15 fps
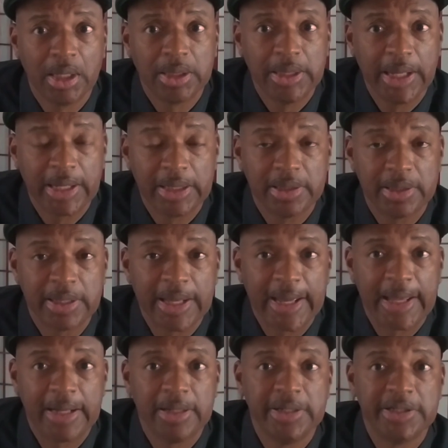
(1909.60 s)

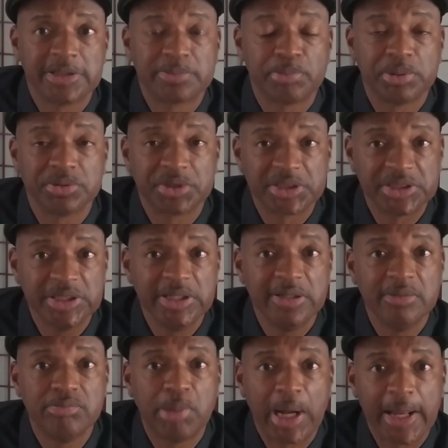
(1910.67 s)
that is
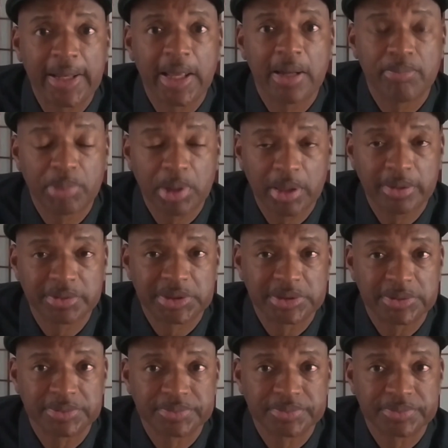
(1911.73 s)
perceived by that person.